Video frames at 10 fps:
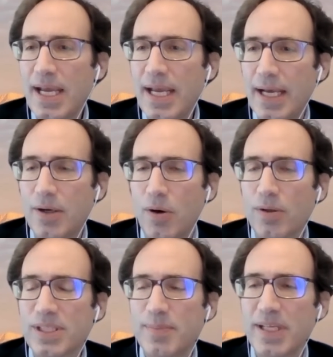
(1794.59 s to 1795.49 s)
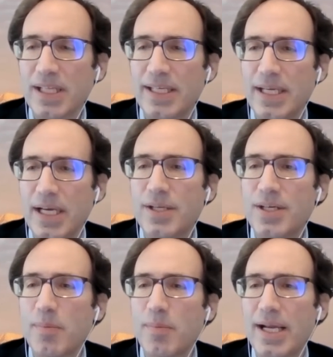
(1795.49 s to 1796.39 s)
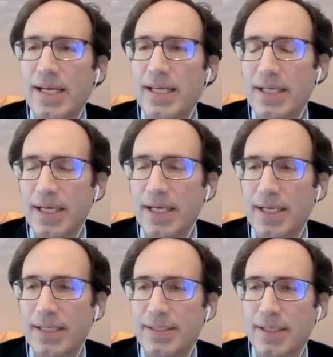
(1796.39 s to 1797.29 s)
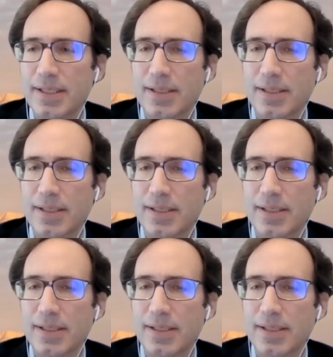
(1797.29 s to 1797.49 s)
and ultimately the undermining and